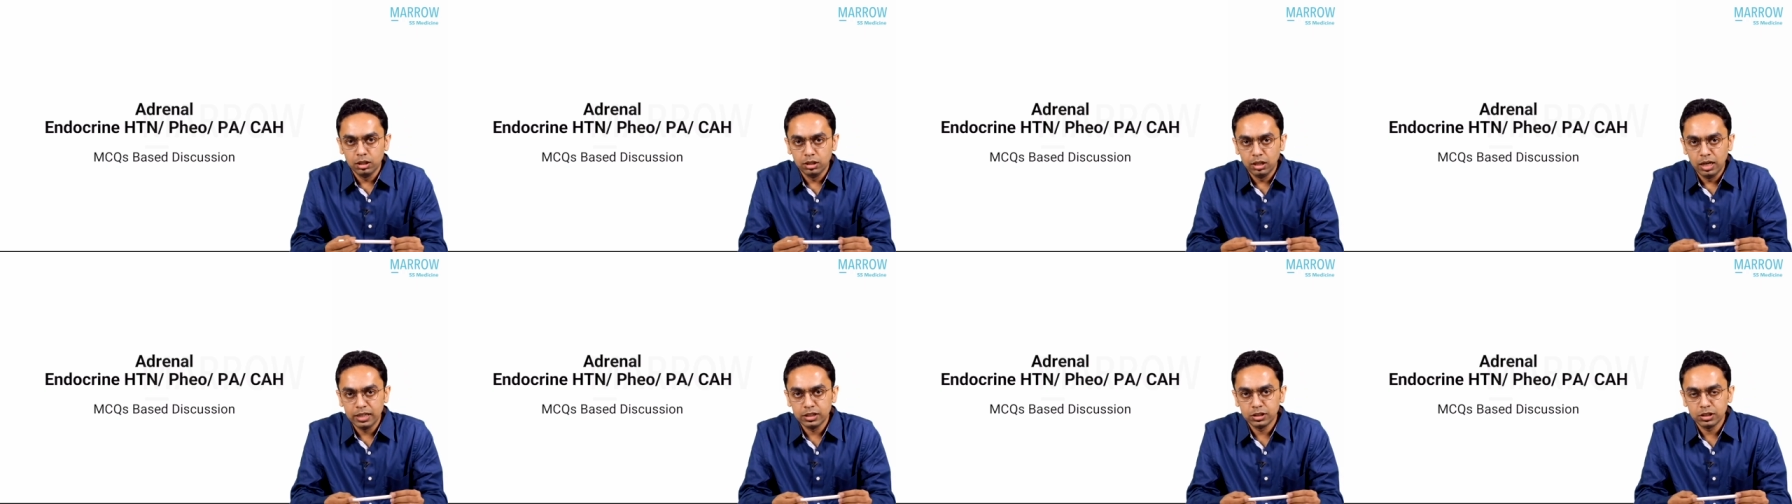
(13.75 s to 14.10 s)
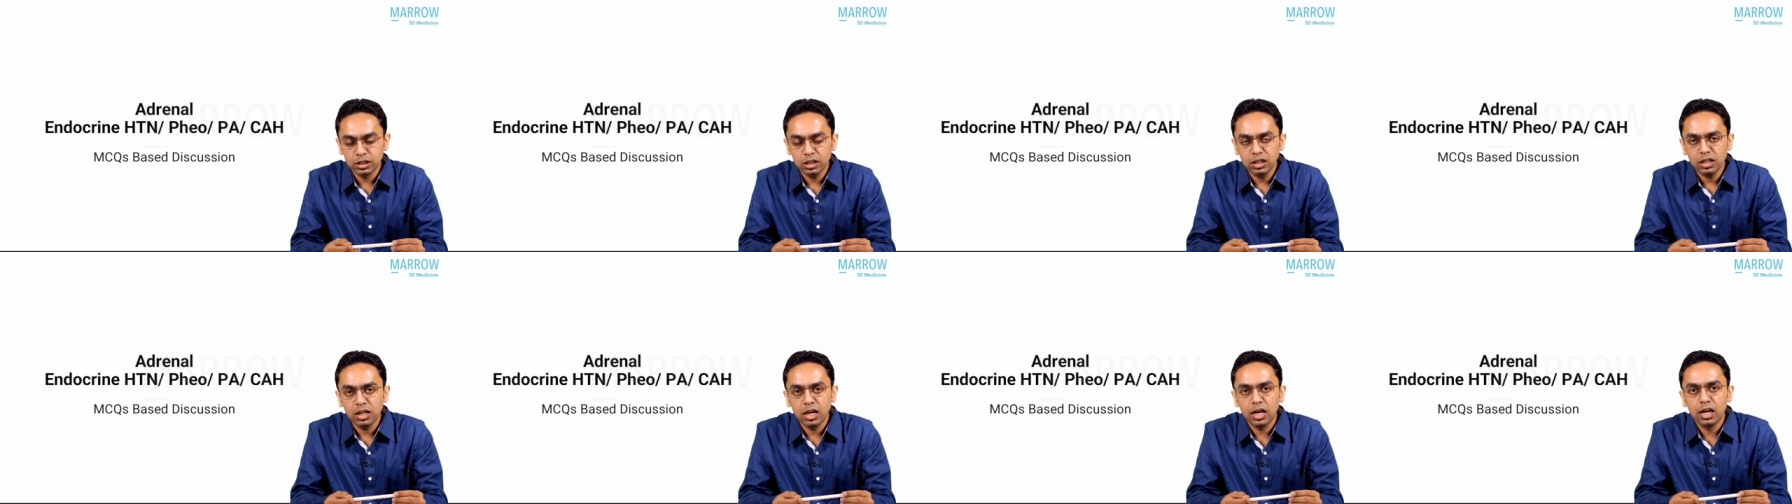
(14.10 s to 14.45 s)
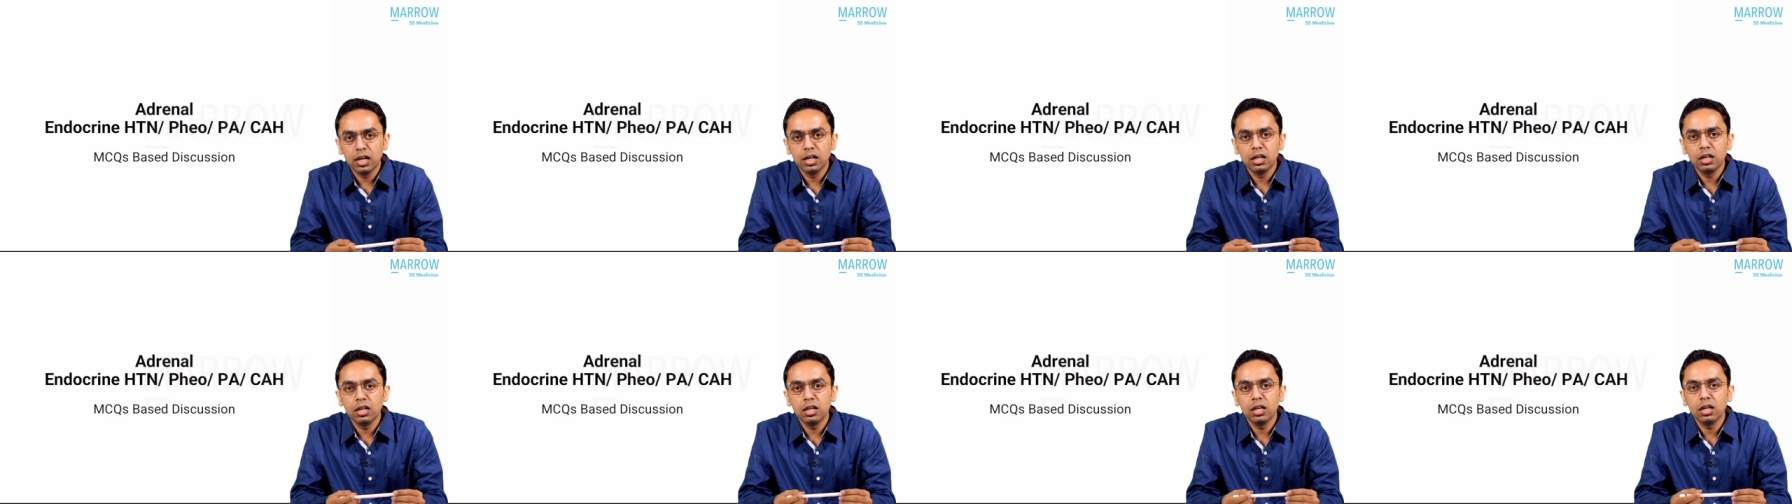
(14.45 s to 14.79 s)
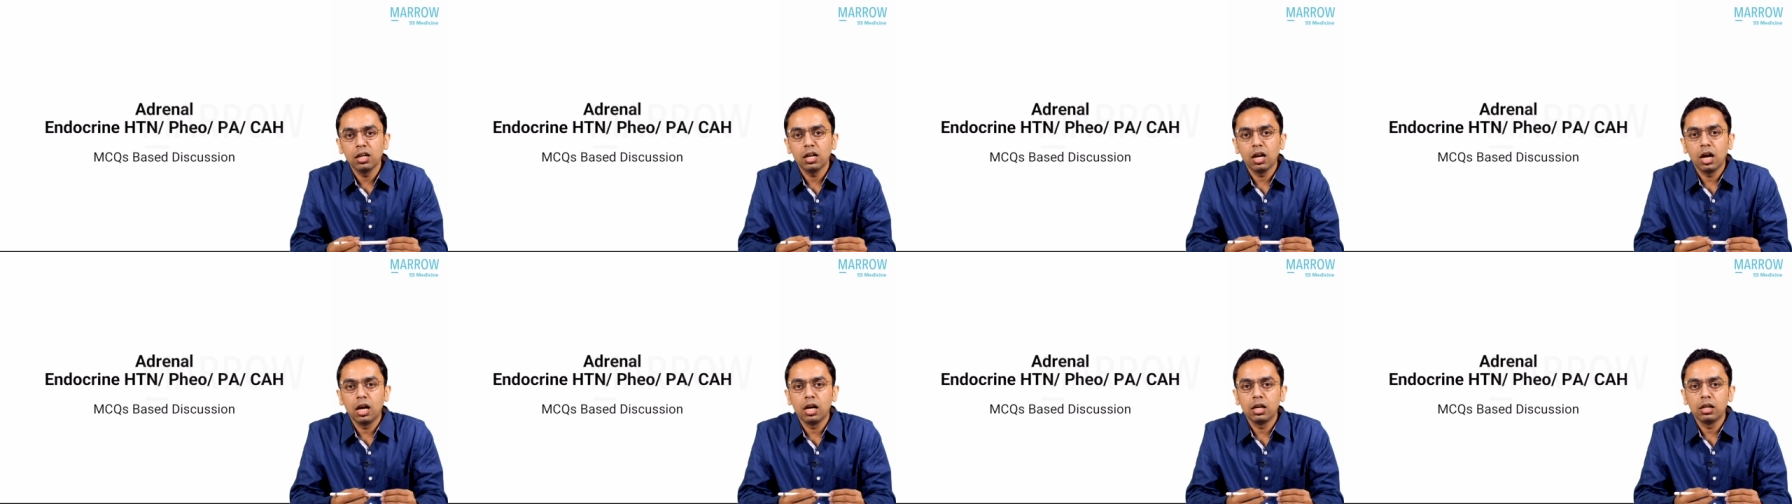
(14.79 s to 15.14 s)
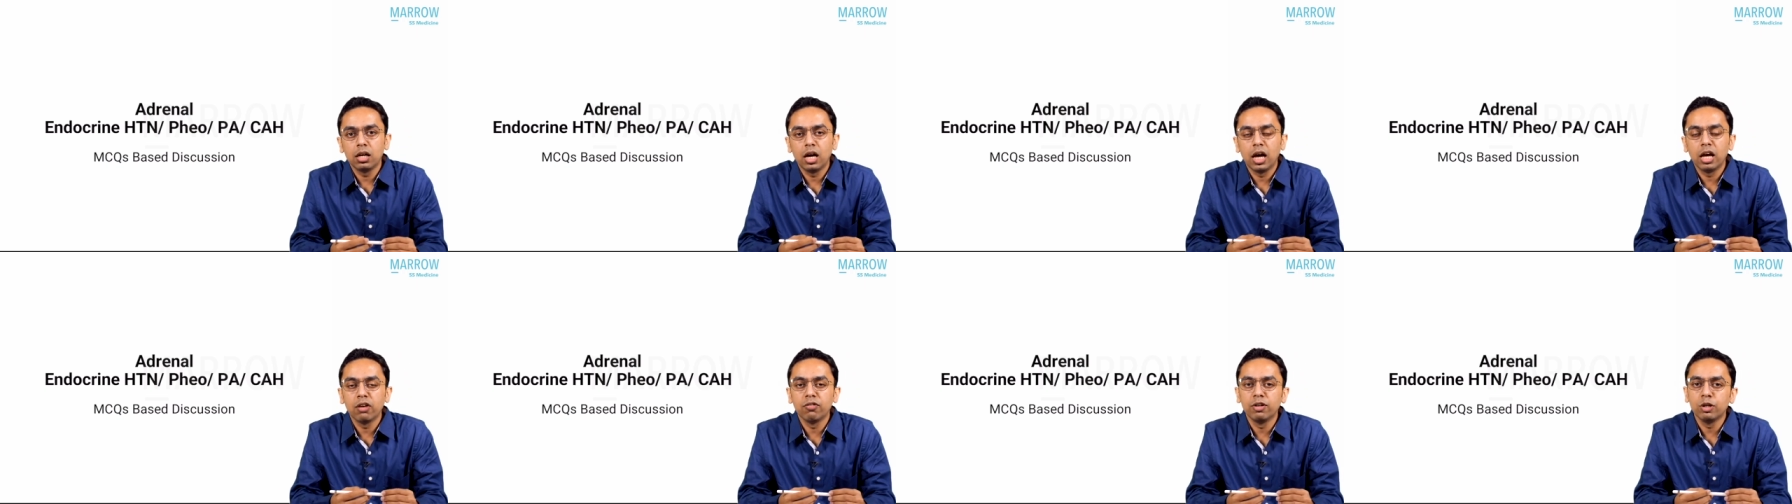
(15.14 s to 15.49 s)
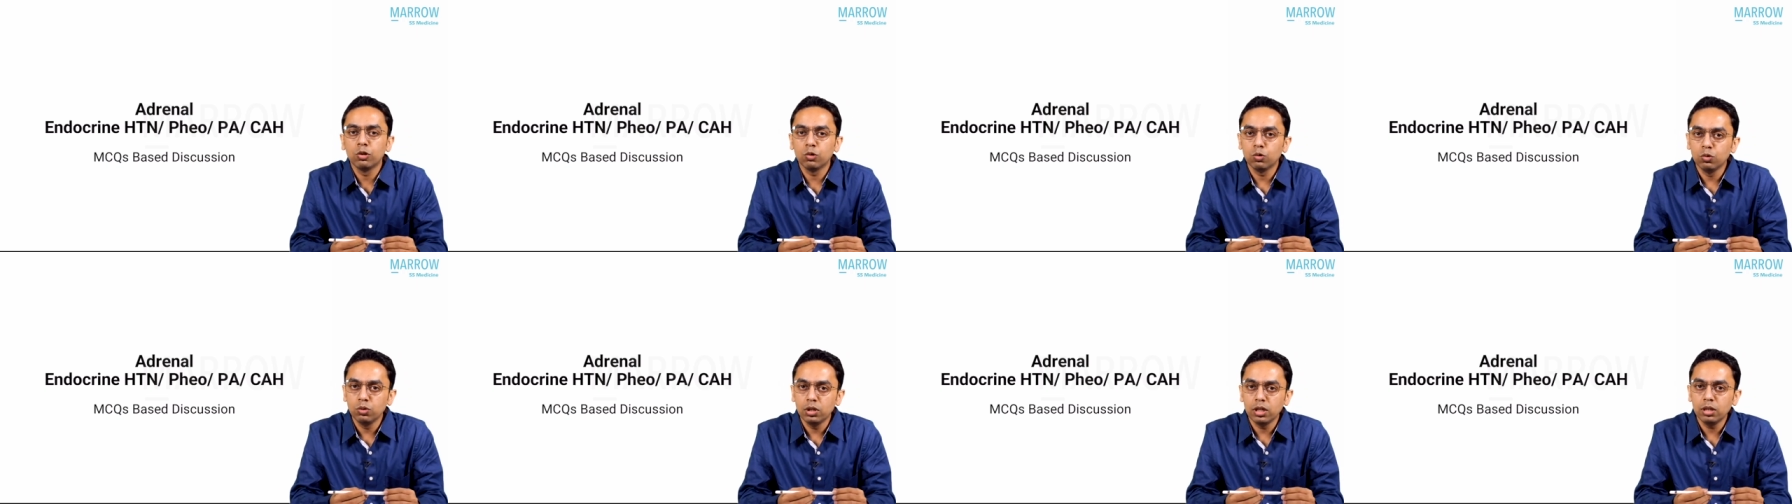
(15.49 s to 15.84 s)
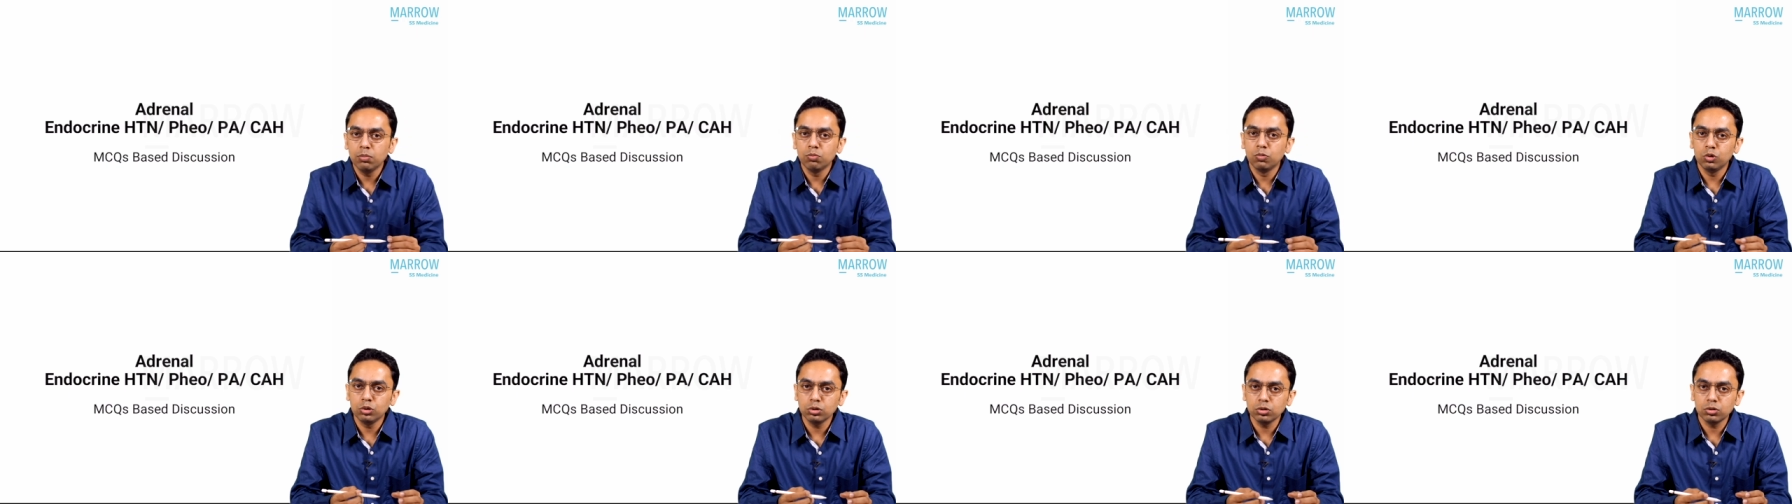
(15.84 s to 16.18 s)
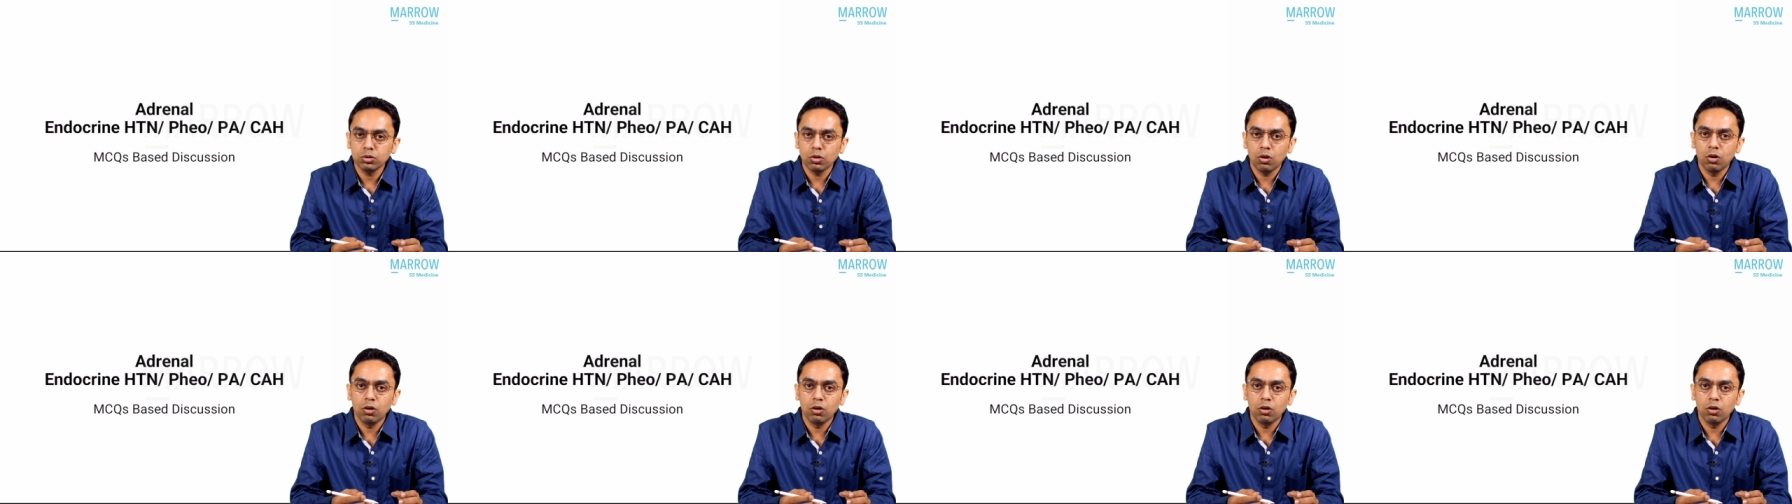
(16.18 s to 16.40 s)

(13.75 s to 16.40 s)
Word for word: lecture and I have included most